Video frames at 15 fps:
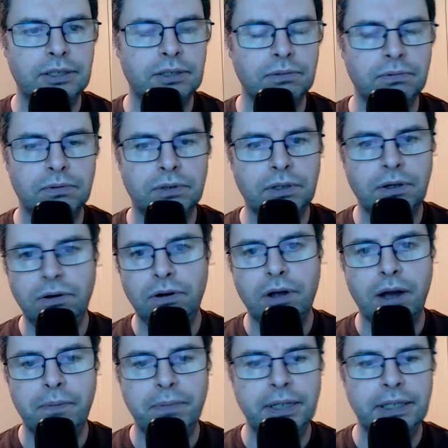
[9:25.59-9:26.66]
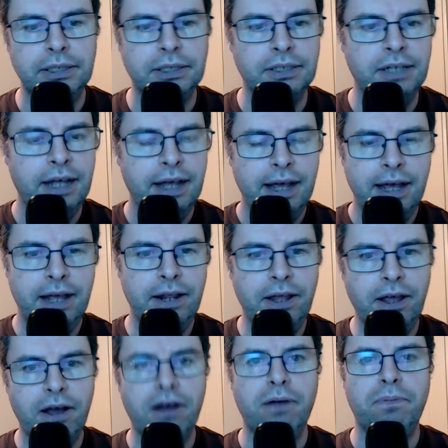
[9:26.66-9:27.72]
So good competition in
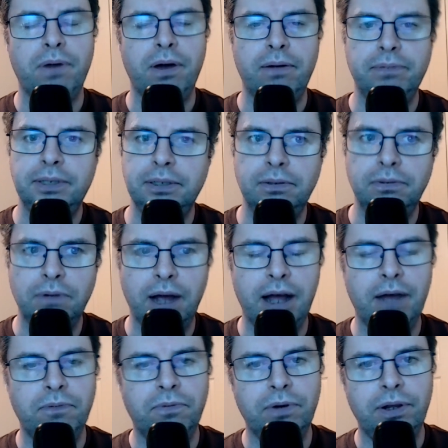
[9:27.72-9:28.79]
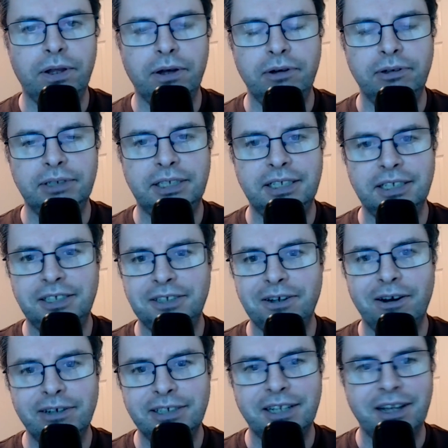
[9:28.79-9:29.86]
the air, but obviously one of those, the
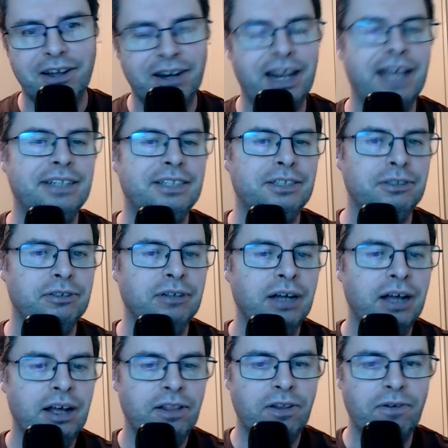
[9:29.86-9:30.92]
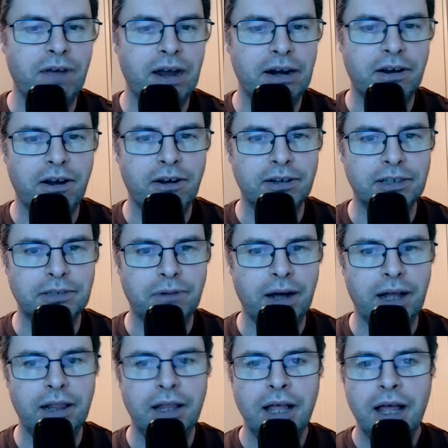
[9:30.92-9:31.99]
charge down, led to the red card as
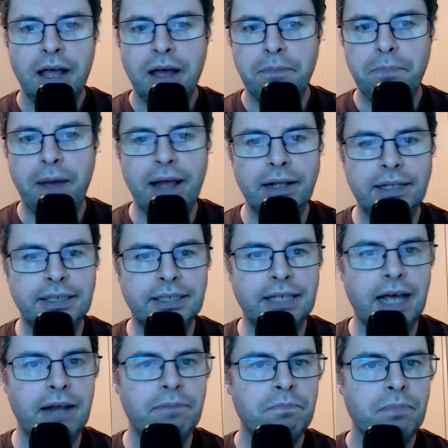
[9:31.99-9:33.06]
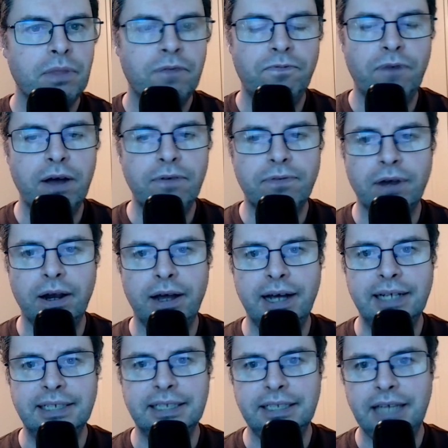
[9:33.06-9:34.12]
well. Penalties then, 5 for the
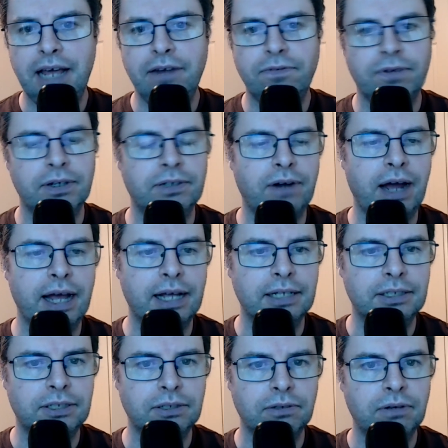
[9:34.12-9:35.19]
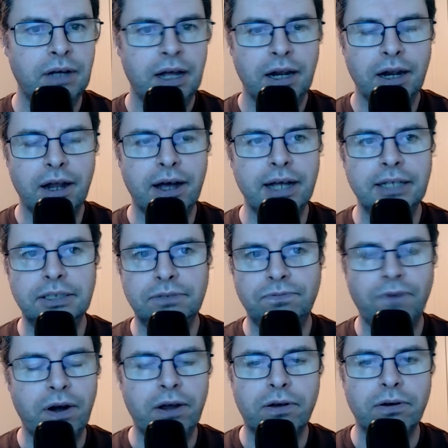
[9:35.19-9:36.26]
Lions and 10 for the Dragons. So Lions,
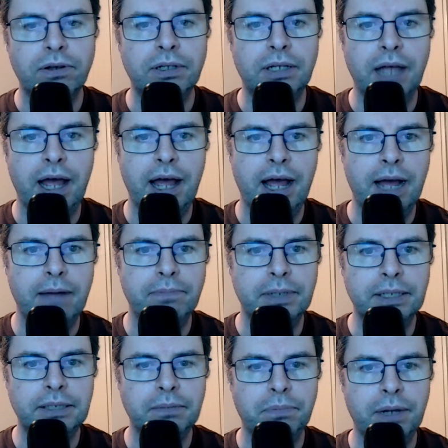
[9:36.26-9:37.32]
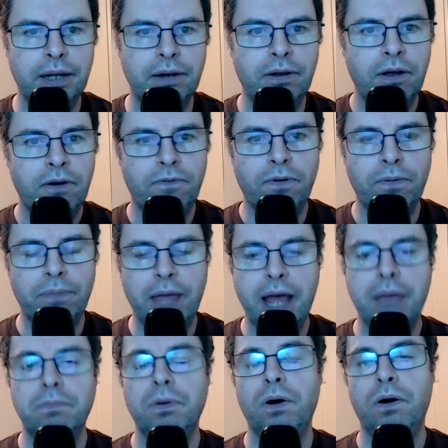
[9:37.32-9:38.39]
very good discipline from
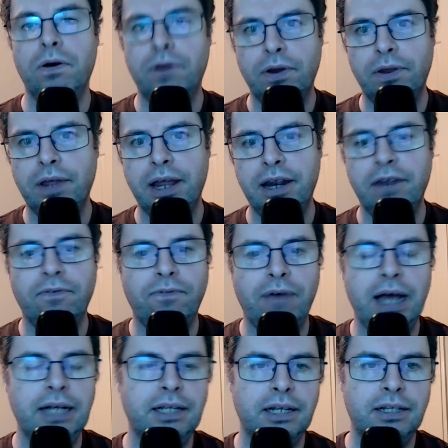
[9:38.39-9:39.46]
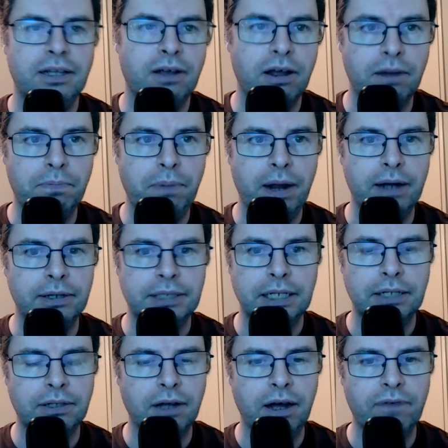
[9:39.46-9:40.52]
them, other than the fact that they got a player
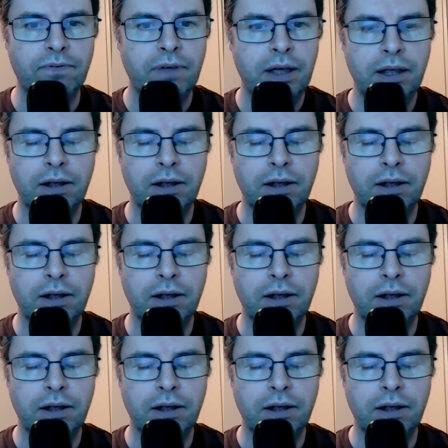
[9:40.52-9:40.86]
sent off.